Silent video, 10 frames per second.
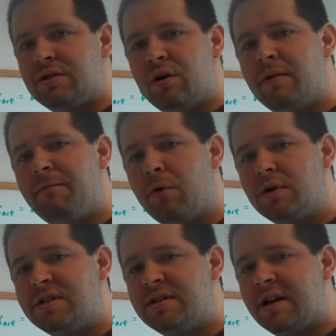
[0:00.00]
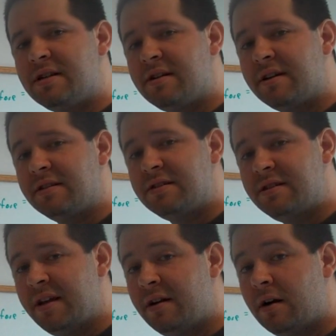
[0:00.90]
it sort of forces us to
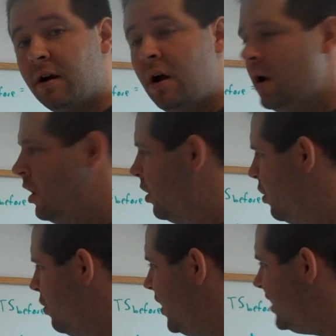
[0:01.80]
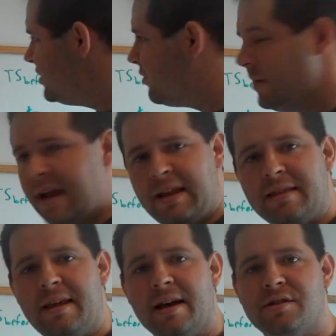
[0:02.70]
consider who is
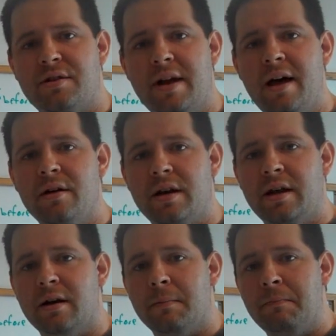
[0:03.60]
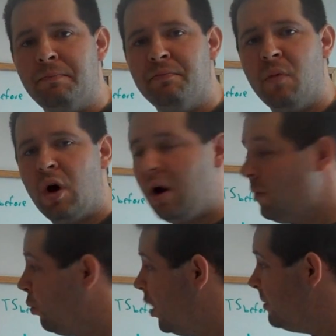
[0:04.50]
creating the externality here.
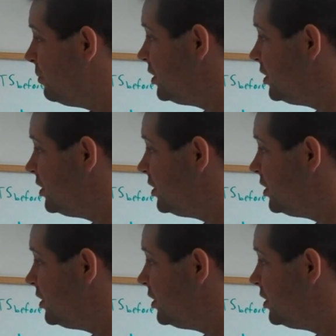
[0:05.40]
On one